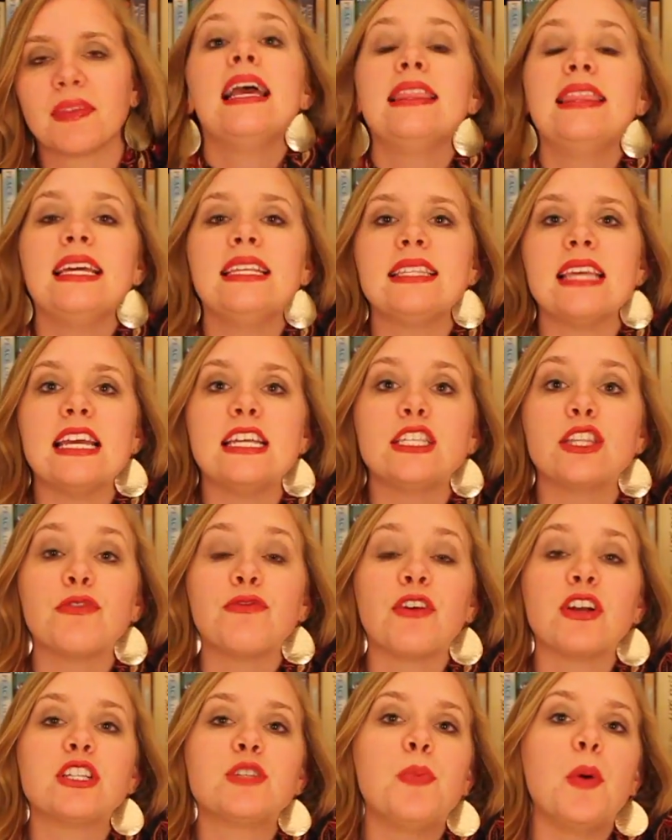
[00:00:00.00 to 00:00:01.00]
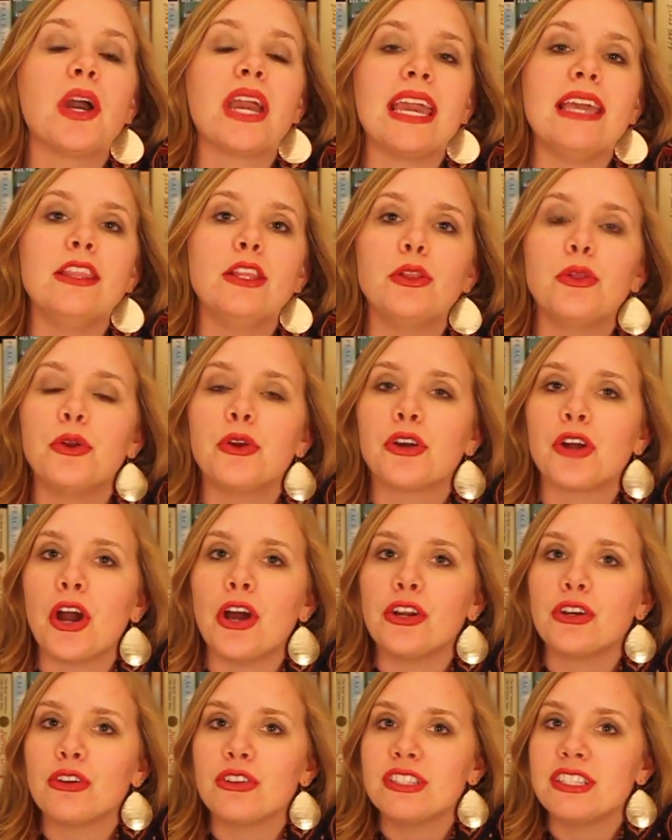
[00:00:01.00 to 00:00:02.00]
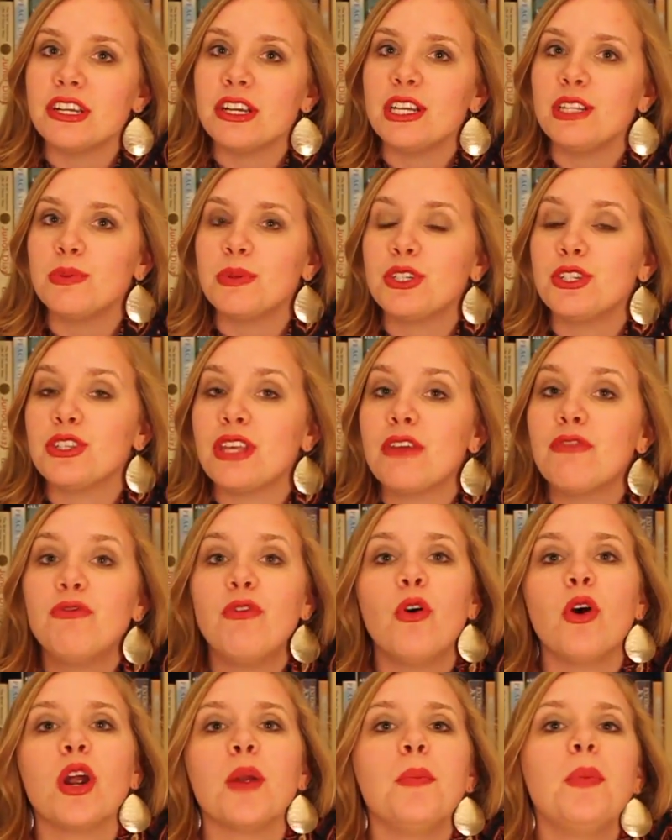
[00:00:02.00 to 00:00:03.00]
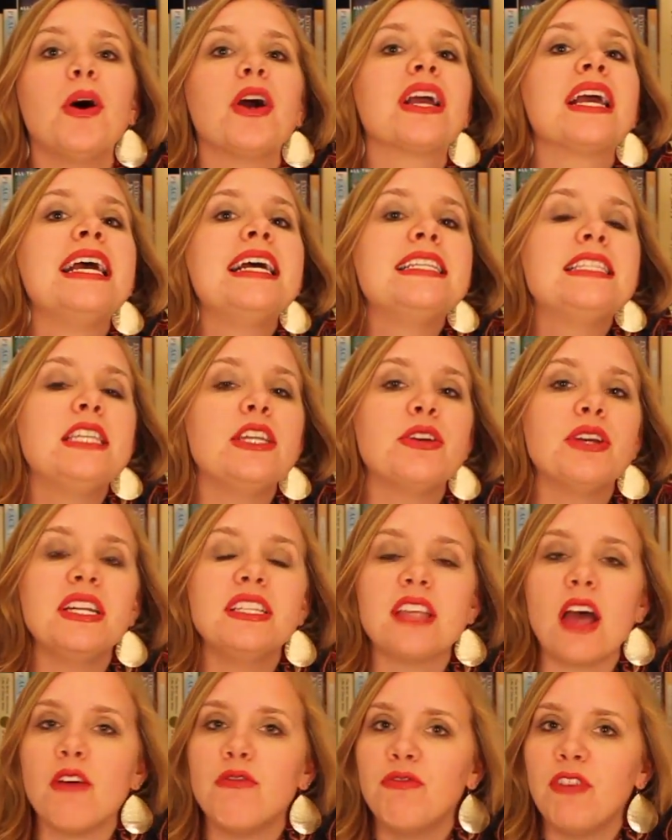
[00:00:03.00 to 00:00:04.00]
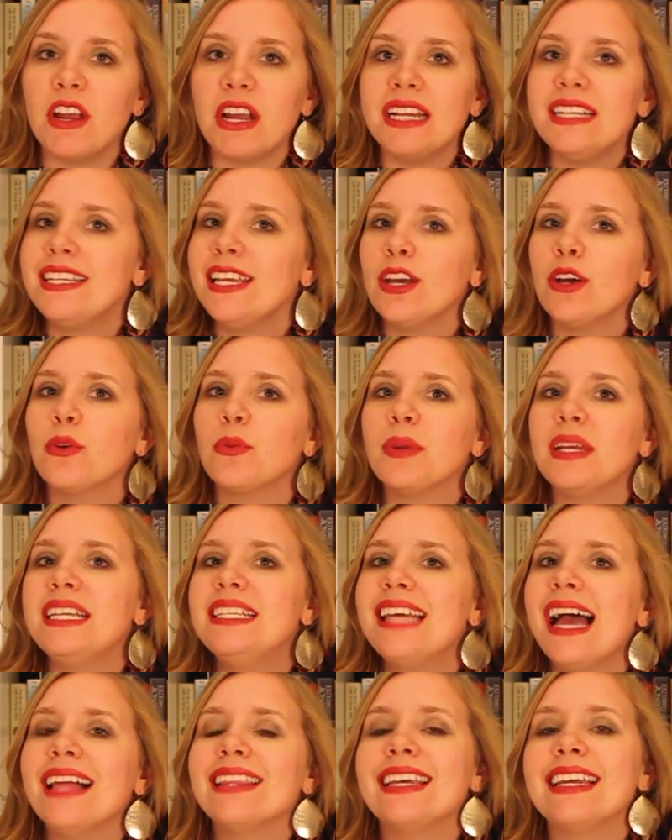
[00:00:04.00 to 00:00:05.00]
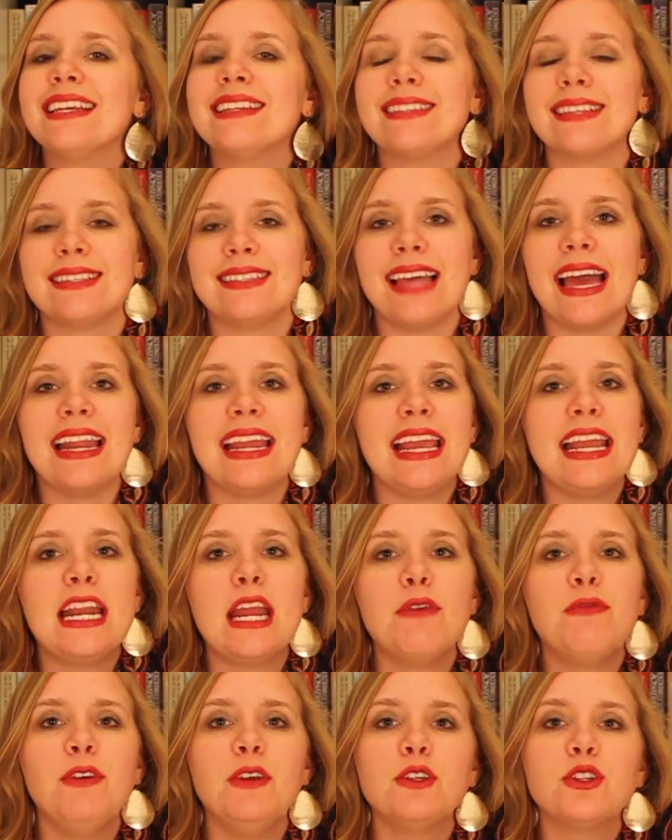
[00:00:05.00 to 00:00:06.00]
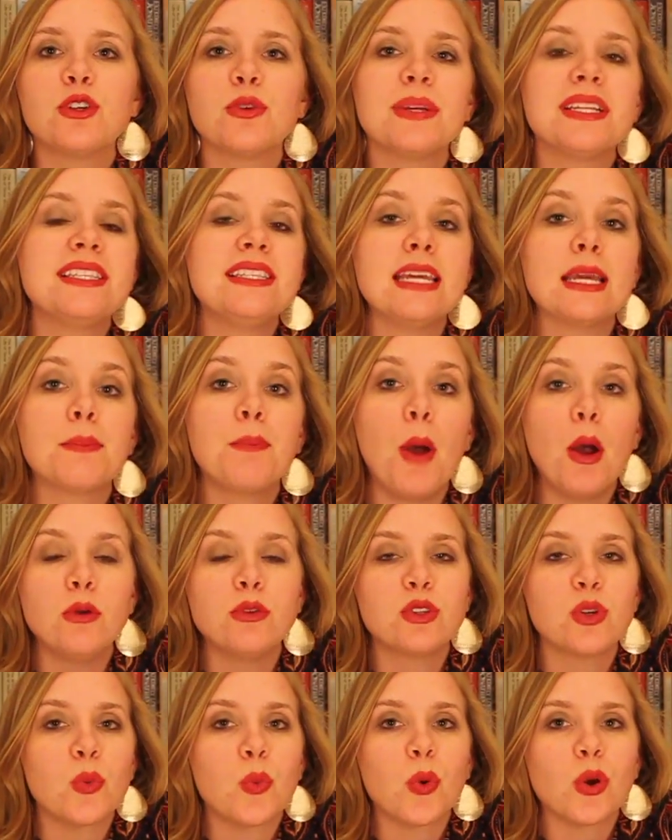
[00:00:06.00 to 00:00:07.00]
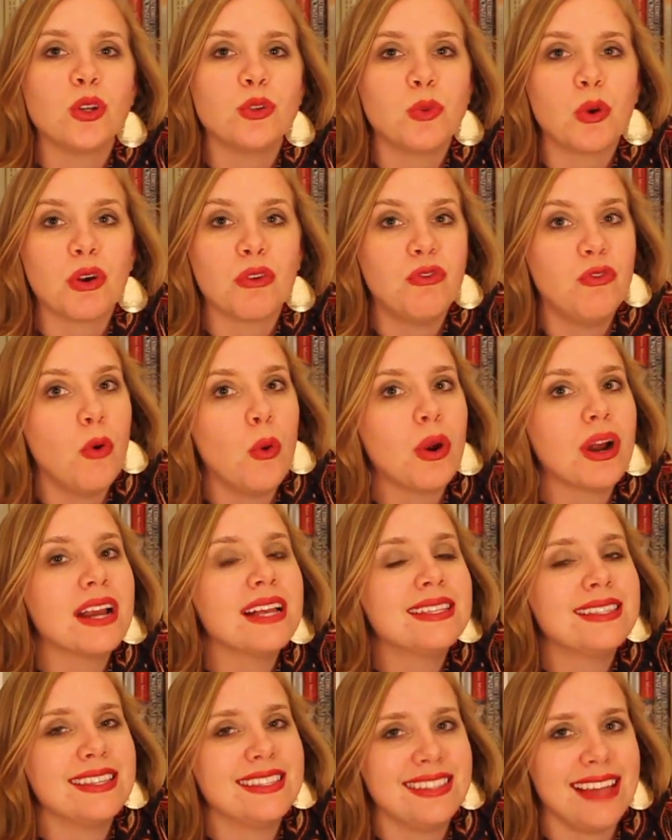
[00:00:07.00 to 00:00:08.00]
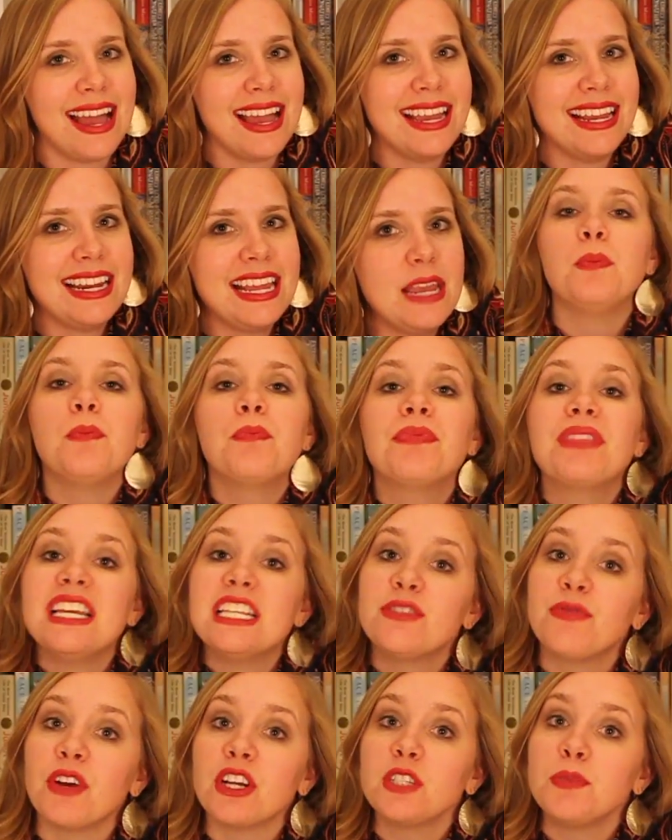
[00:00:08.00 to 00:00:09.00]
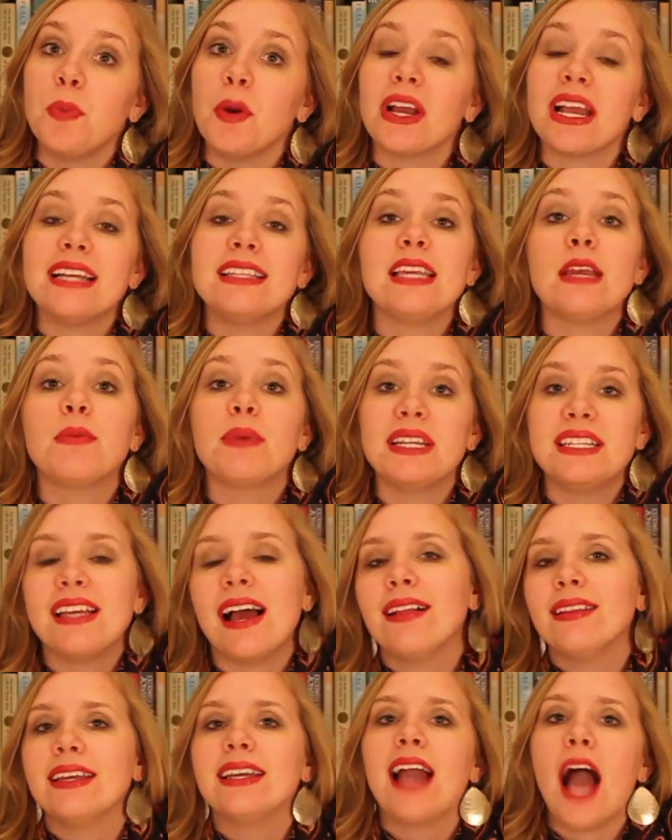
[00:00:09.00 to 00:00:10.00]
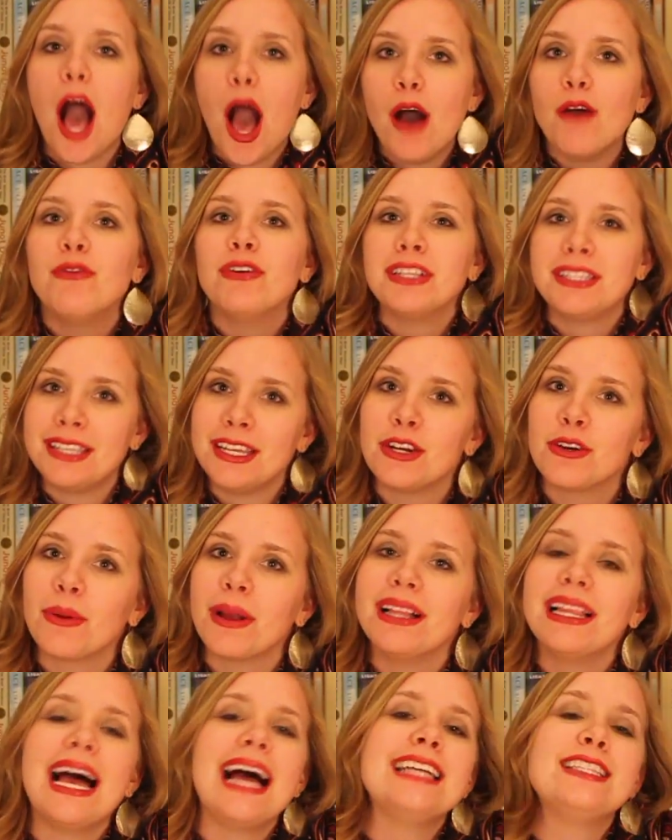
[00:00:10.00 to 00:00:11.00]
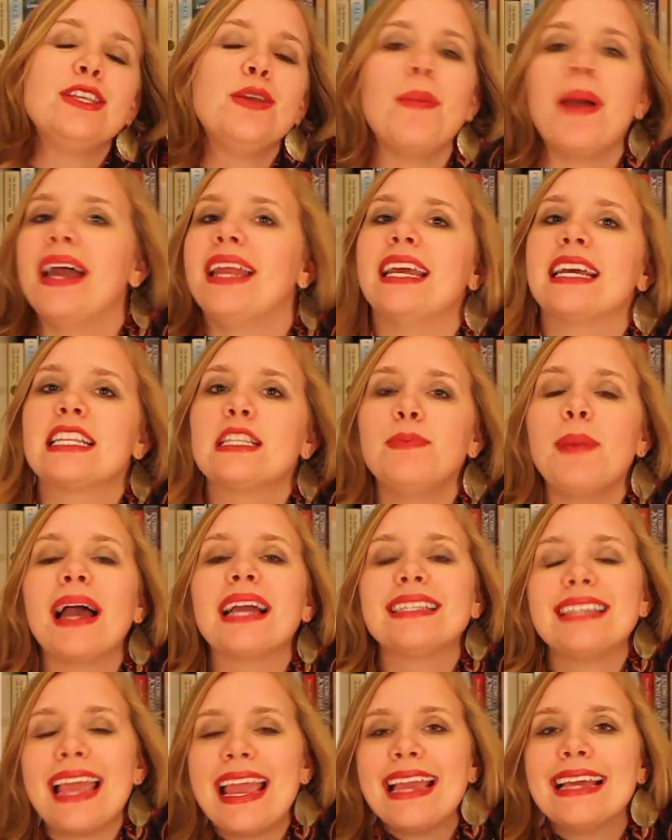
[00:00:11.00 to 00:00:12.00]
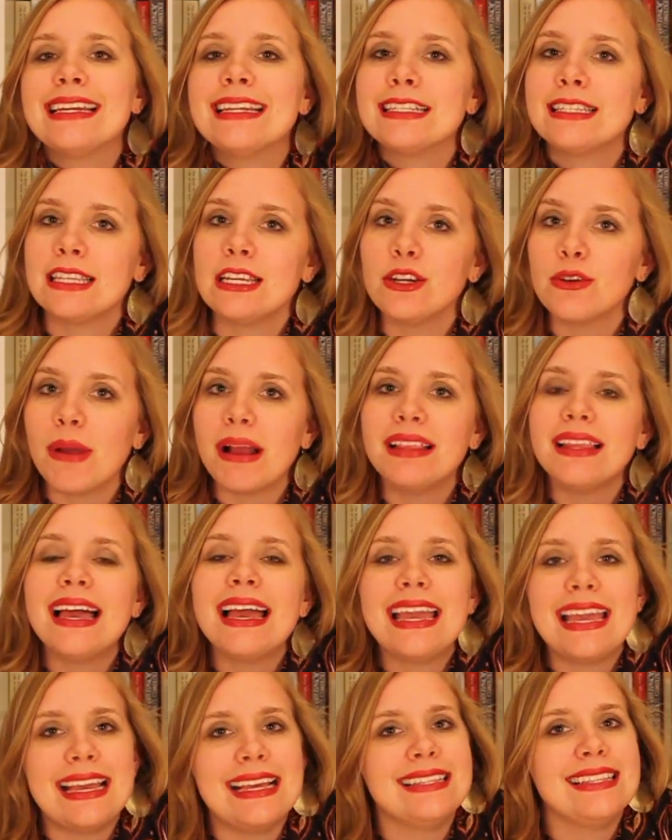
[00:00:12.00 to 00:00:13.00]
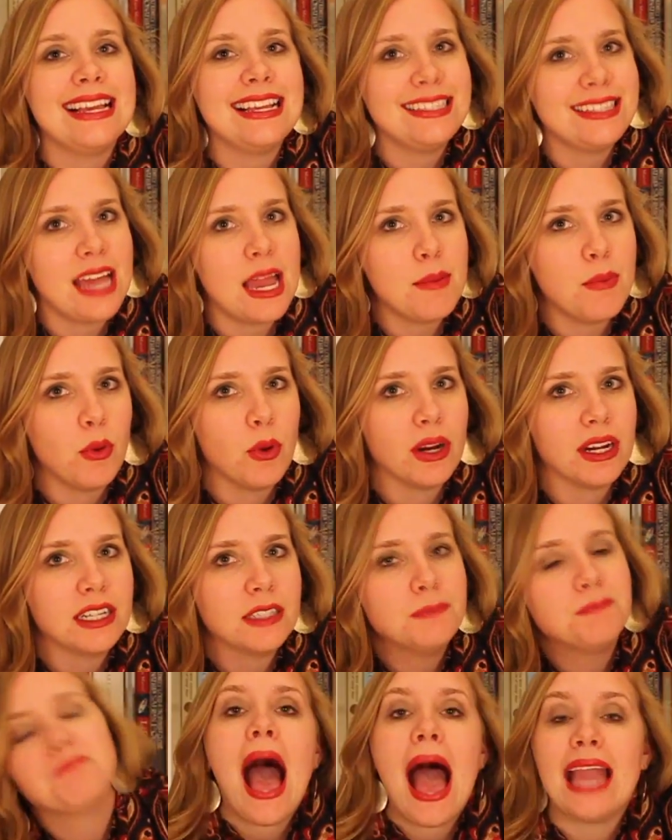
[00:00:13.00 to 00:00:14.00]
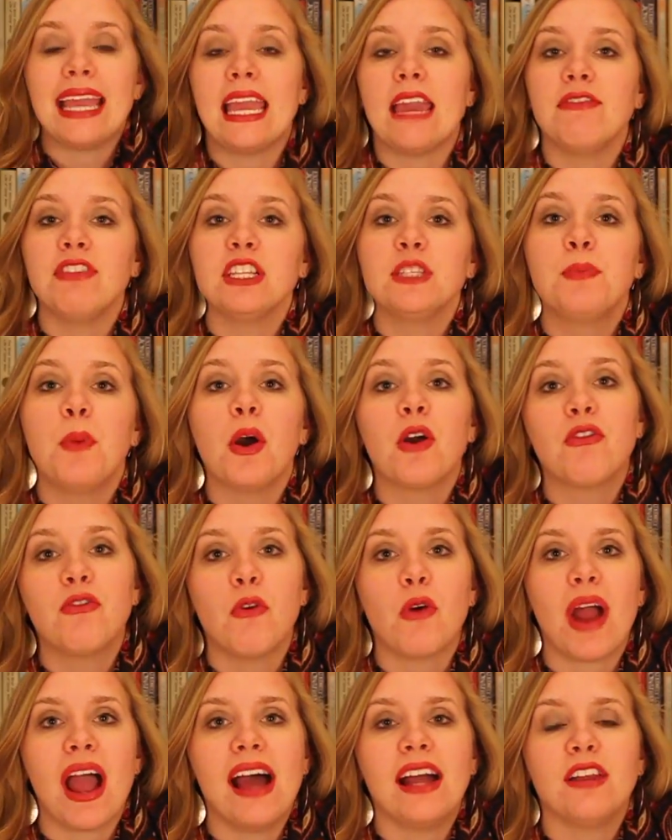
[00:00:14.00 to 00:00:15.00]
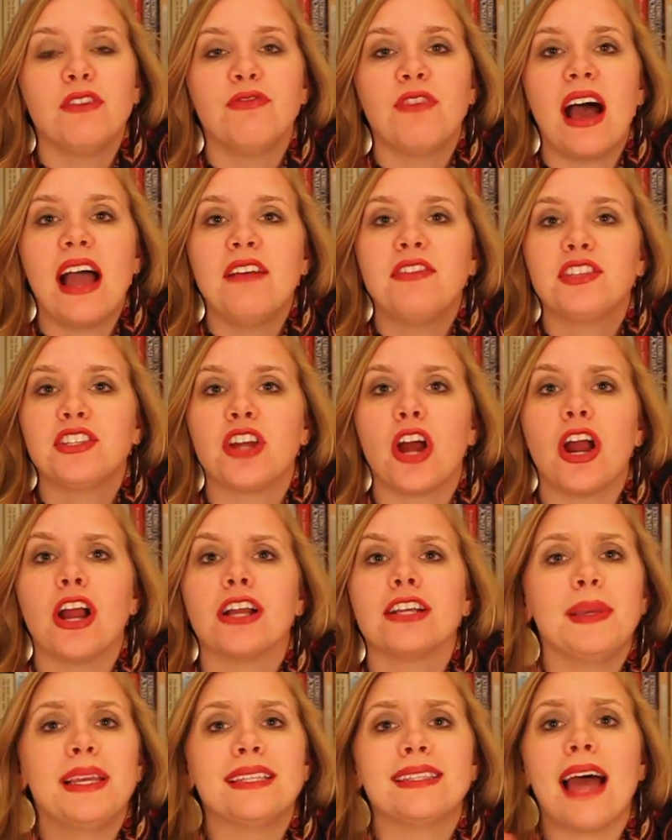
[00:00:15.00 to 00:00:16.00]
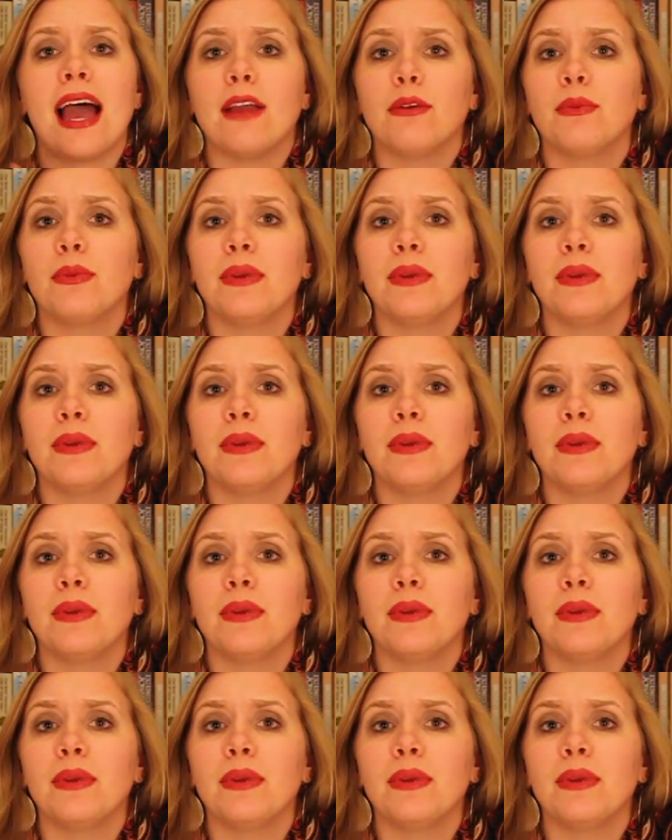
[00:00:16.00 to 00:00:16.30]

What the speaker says: This is the first book in the Lunar Chronicles series, which is a 4-book series of fairy tale retellings set in a futuristic post-World War IV society. This first book is a retelling of Cinderella, as you might expect, and Cinderella is a cyborg. I gave this book 4 out of 5 stars because I